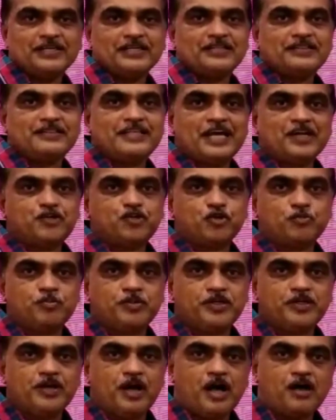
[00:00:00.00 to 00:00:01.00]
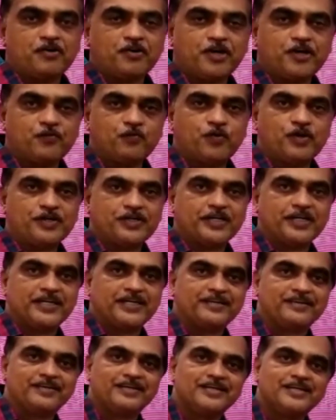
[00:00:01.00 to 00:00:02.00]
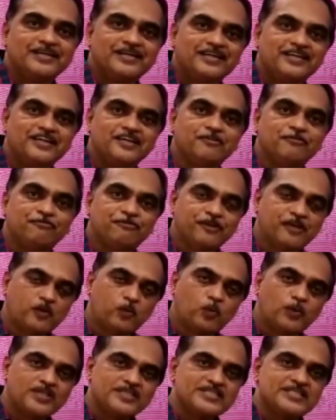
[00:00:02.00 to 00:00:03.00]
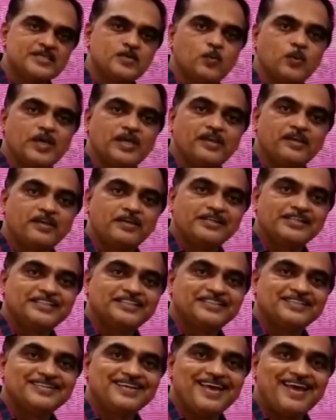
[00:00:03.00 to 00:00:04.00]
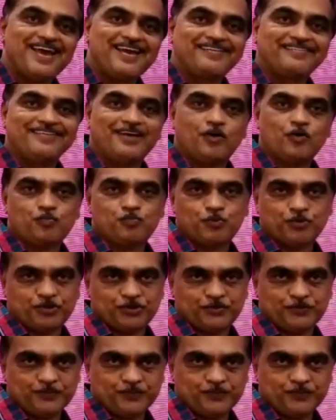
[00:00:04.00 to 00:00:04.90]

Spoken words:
that should be converted in a frequency variation at the output.